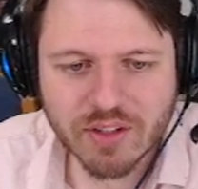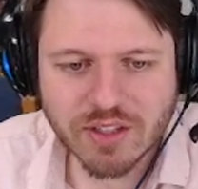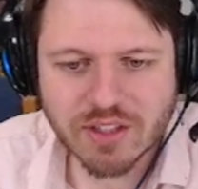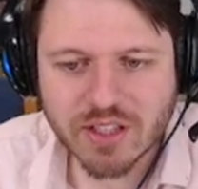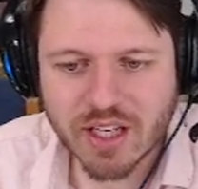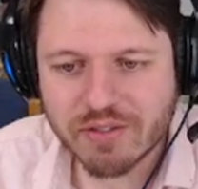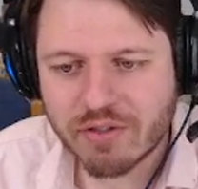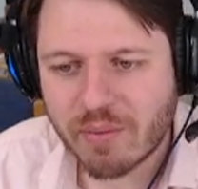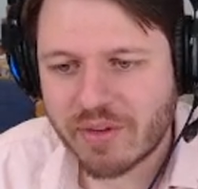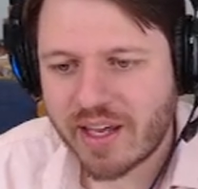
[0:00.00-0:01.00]
This is
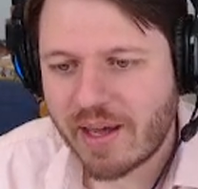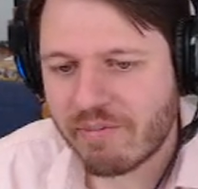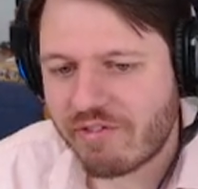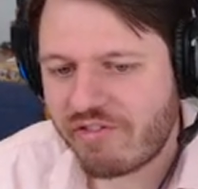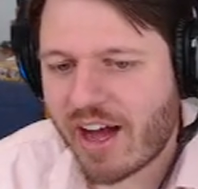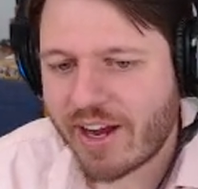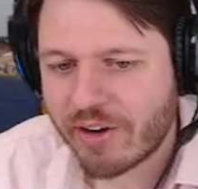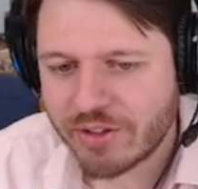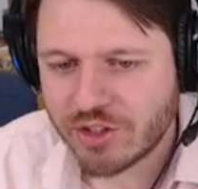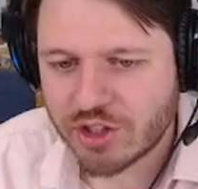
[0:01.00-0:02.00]
from the game Fire
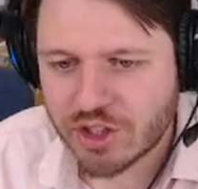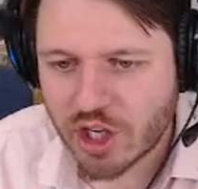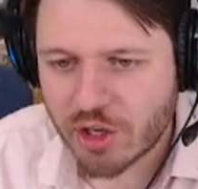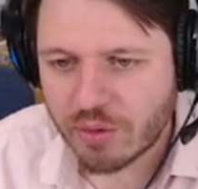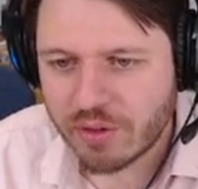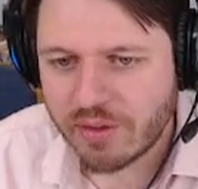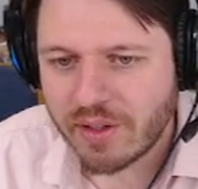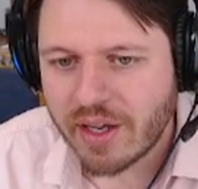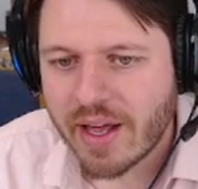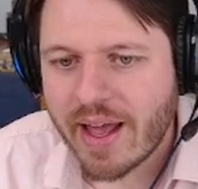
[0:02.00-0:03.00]
and Stone.
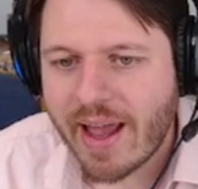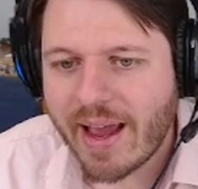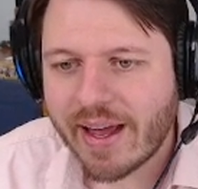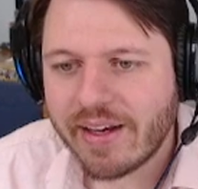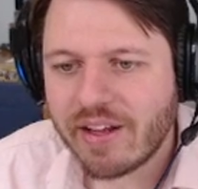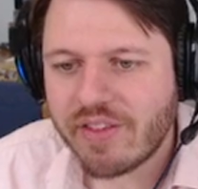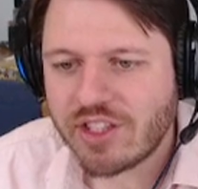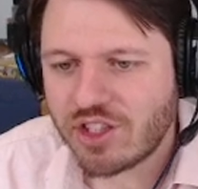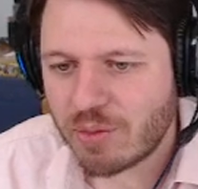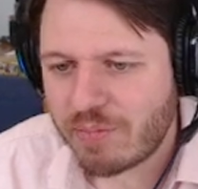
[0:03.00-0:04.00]
And this
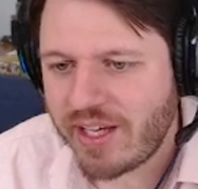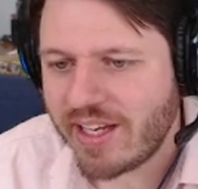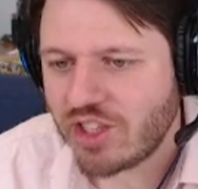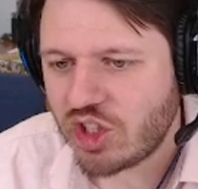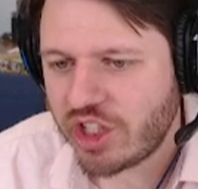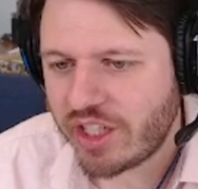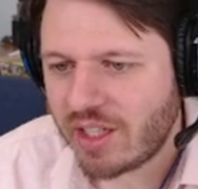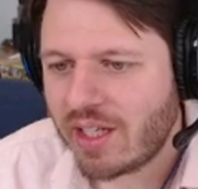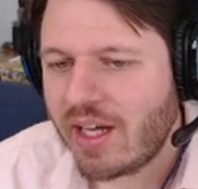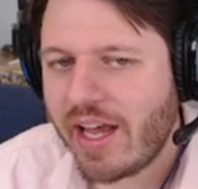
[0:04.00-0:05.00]
is a PNG.
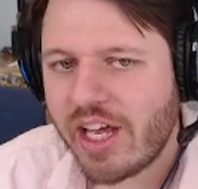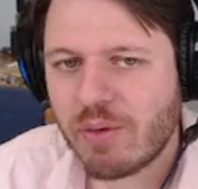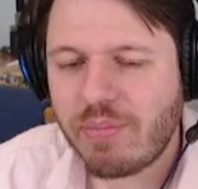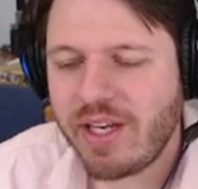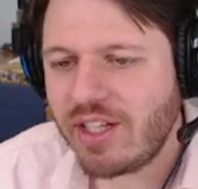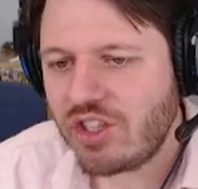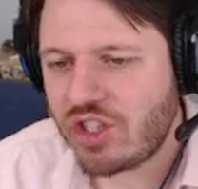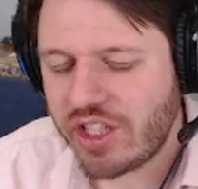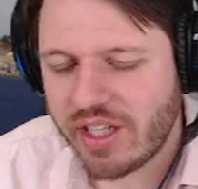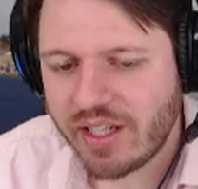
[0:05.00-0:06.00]
And a
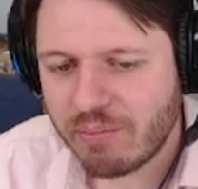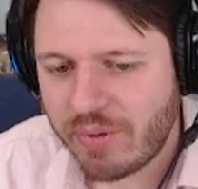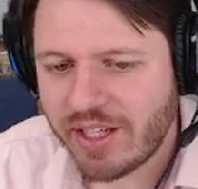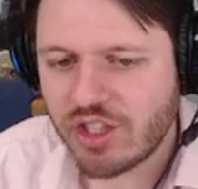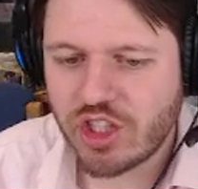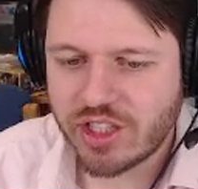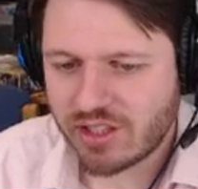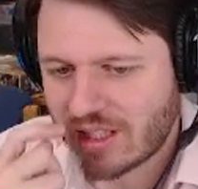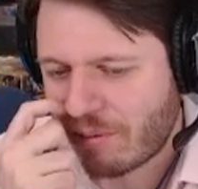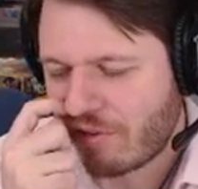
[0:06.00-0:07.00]
PNG is a
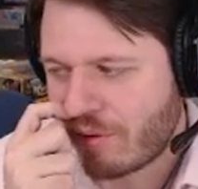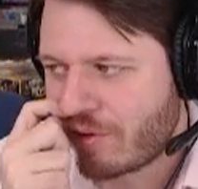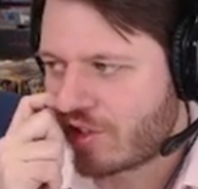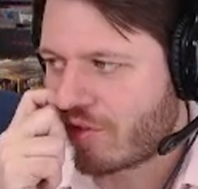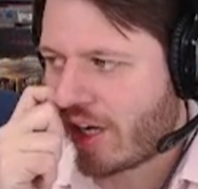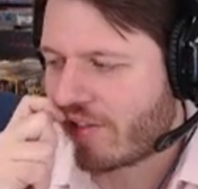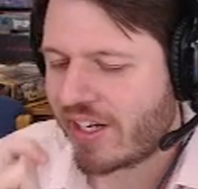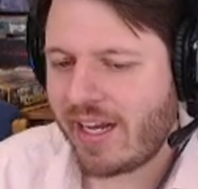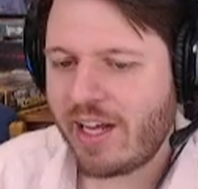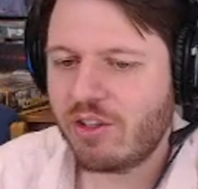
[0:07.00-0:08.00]
type of image file that
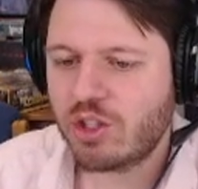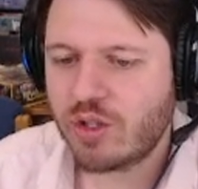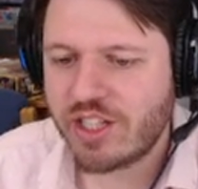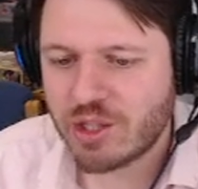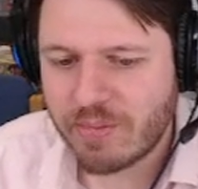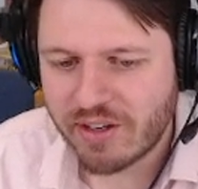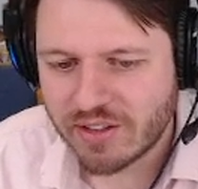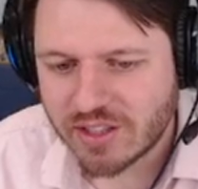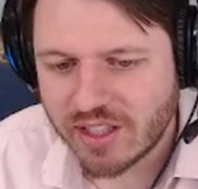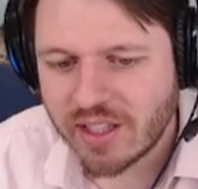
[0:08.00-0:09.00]
can handle a
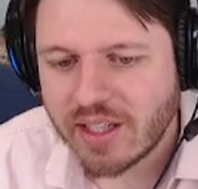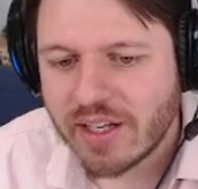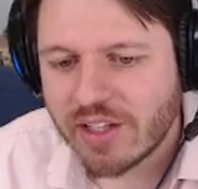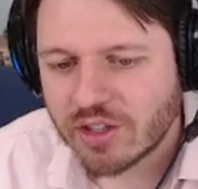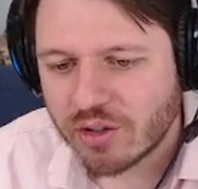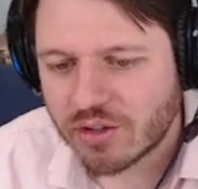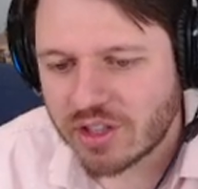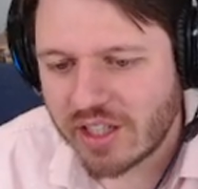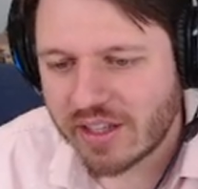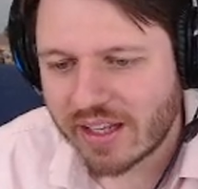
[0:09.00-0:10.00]
transparency. So you'll
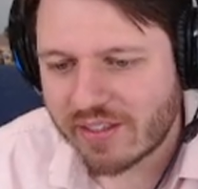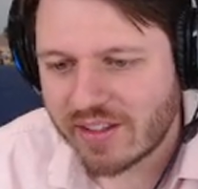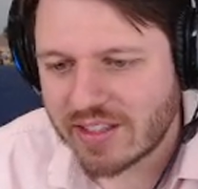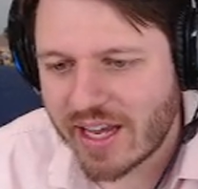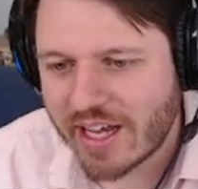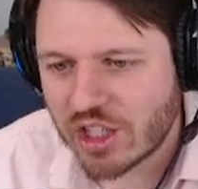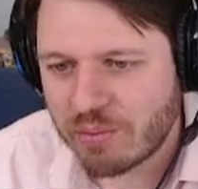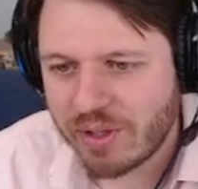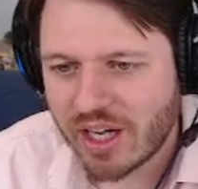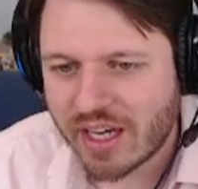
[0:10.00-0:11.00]
see that like this edge
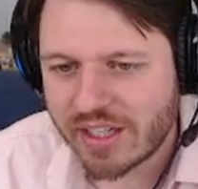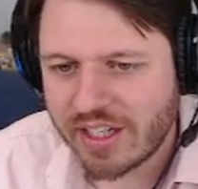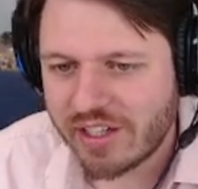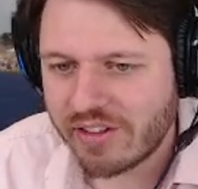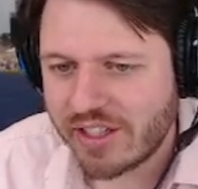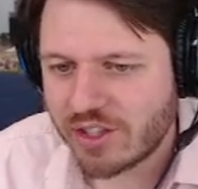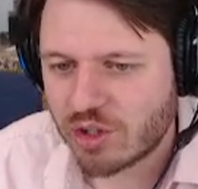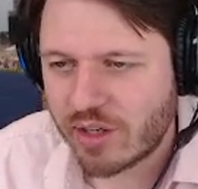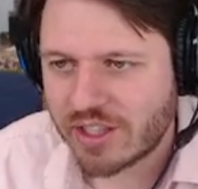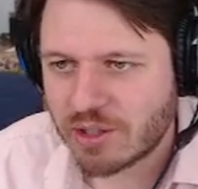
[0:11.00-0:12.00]
beyond here is
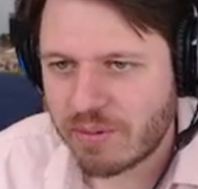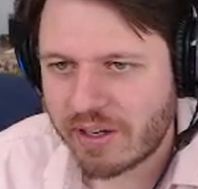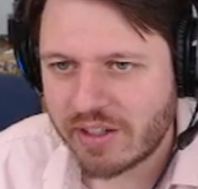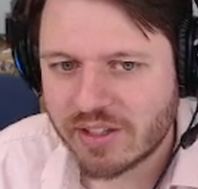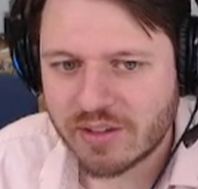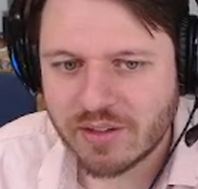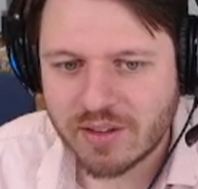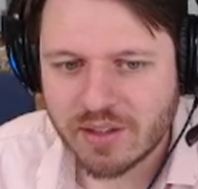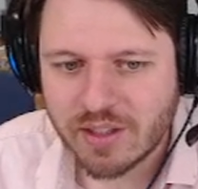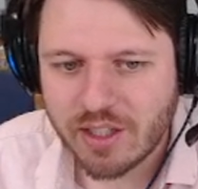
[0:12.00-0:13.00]
transparent.
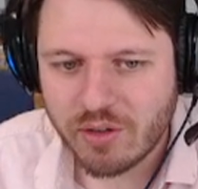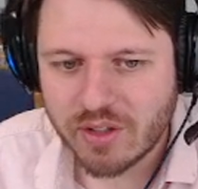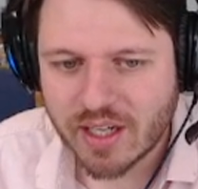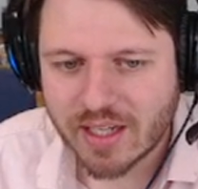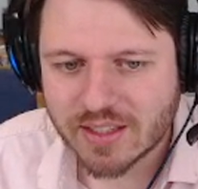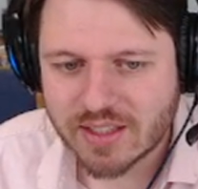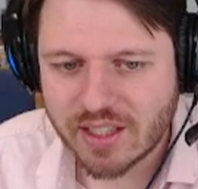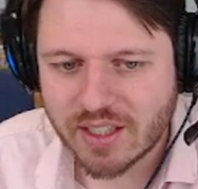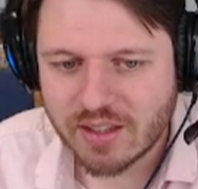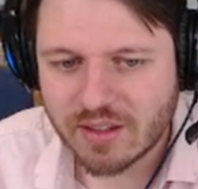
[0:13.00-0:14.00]
You can kind of see
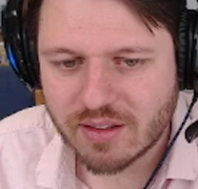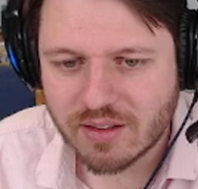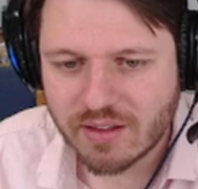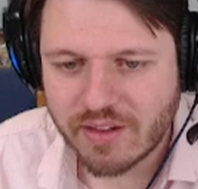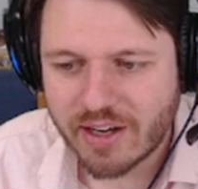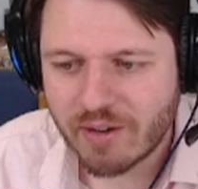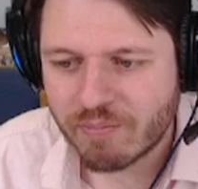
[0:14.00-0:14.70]
it there.